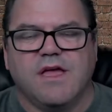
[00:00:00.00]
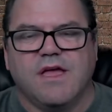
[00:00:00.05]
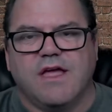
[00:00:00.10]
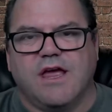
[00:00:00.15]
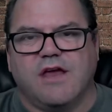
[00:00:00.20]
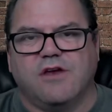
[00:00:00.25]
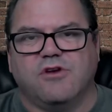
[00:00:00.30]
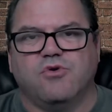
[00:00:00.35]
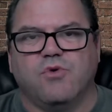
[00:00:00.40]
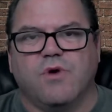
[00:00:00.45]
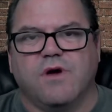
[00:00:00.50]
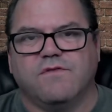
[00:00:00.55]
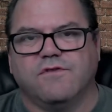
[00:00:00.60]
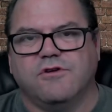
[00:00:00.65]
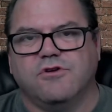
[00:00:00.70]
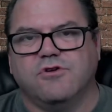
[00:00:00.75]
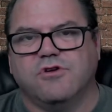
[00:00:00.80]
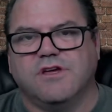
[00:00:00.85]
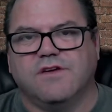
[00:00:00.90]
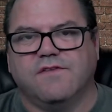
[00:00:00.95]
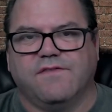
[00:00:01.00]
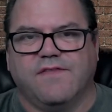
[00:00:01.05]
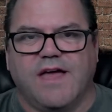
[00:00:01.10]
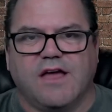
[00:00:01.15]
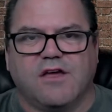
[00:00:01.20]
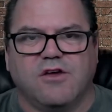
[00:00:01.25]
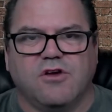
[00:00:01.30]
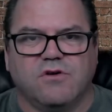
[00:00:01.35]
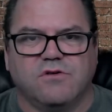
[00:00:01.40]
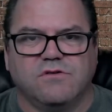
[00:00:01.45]
and whoever you give
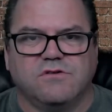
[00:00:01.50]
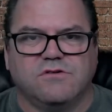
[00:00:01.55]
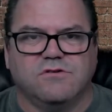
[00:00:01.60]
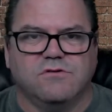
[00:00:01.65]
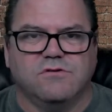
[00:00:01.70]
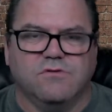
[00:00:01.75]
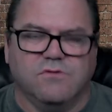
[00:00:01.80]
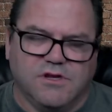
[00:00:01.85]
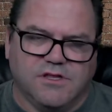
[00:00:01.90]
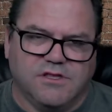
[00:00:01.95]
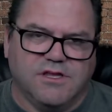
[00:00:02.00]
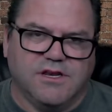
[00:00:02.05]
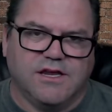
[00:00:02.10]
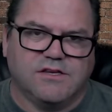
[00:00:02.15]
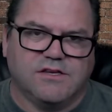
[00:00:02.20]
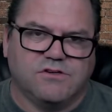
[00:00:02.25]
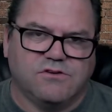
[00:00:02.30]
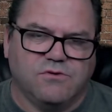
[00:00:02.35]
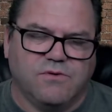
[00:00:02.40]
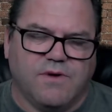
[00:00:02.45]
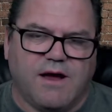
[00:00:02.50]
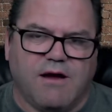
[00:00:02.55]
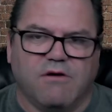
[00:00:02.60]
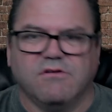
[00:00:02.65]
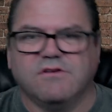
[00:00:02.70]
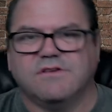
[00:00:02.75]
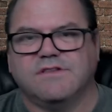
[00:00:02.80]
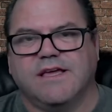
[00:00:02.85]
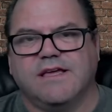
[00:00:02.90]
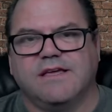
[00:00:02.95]
that code to in the next 2
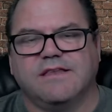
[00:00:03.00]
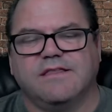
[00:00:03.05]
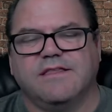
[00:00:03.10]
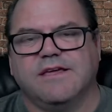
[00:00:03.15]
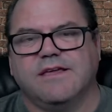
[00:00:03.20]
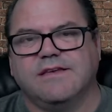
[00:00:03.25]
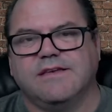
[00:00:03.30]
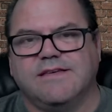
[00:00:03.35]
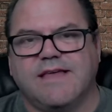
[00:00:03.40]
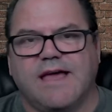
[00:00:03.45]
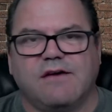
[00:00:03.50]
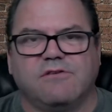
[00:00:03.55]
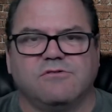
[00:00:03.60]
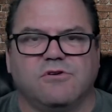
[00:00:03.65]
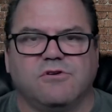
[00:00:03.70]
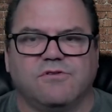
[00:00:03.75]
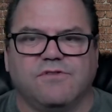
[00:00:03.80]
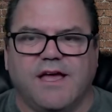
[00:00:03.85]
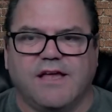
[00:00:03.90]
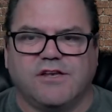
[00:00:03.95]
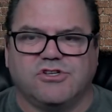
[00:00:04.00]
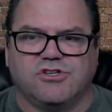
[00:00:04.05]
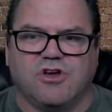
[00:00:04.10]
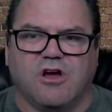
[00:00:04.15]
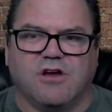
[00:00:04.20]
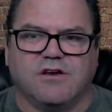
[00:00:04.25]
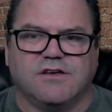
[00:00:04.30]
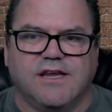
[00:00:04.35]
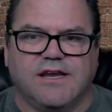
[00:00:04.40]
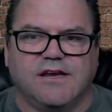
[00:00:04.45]
hours, they can then download that
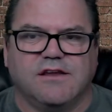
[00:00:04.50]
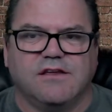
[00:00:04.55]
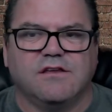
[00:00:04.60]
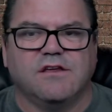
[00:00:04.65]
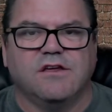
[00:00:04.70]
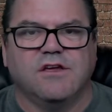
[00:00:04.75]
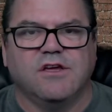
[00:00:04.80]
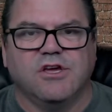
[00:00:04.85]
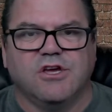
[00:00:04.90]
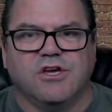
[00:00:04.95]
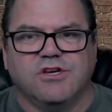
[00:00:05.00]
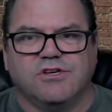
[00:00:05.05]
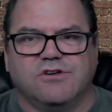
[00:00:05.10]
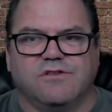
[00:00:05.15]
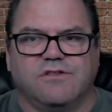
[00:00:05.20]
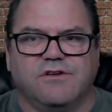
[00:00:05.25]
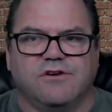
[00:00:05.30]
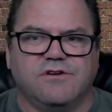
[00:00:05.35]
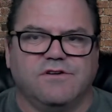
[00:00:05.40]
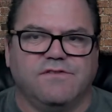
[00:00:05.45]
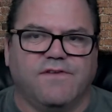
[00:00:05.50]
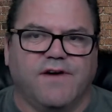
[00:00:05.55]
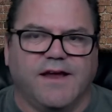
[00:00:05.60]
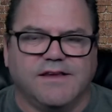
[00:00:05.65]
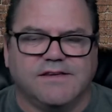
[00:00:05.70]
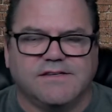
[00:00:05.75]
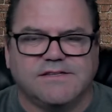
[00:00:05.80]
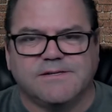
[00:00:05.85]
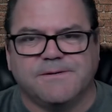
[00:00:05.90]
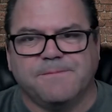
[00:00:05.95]
shock data to their
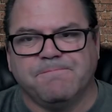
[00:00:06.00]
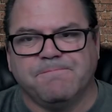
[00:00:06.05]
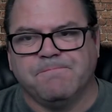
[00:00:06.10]
device.